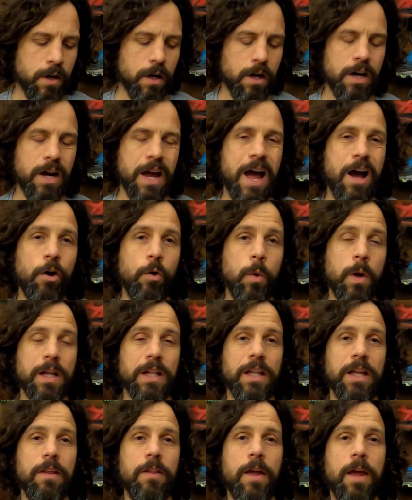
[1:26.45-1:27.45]
how
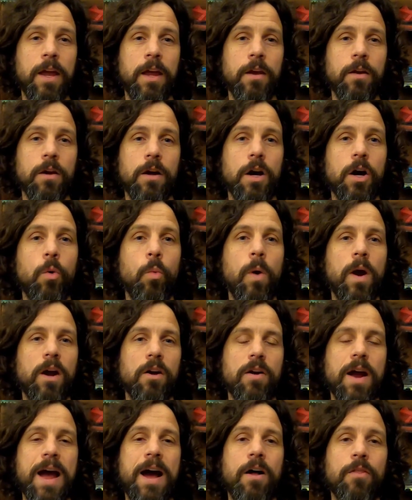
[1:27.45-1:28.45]
quickly they
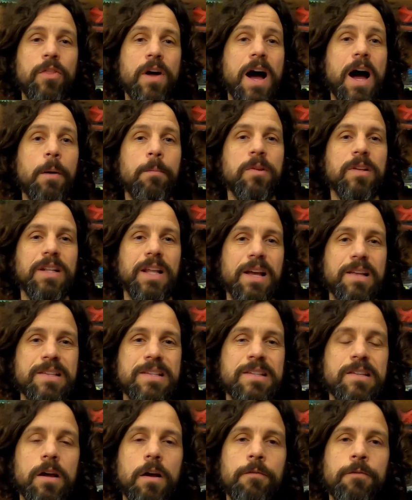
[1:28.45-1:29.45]
wear out, the
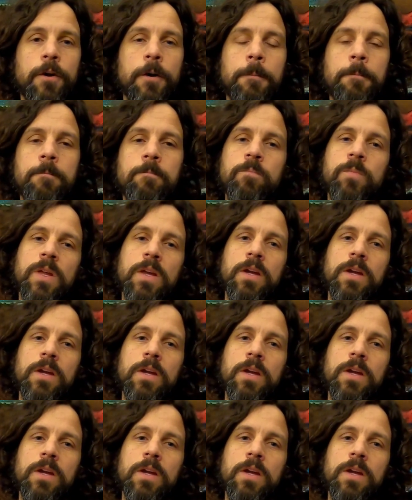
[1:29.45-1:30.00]
obsolescence of them.